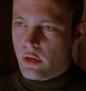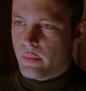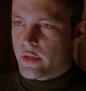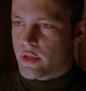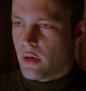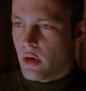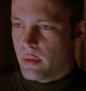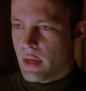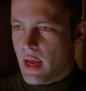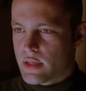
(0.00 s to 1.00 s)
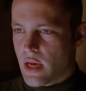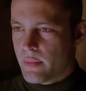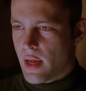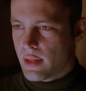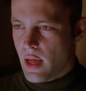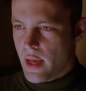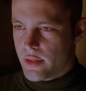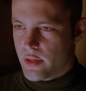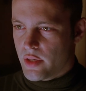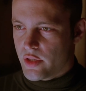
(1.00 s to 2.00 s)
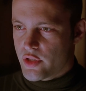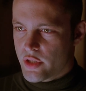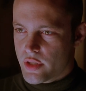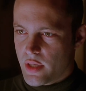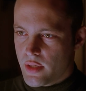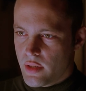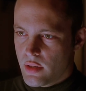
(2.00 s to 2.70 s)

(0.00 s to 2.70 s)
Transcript: Now, look, Mr. Arbogast, I'm not lying to you. It's just that...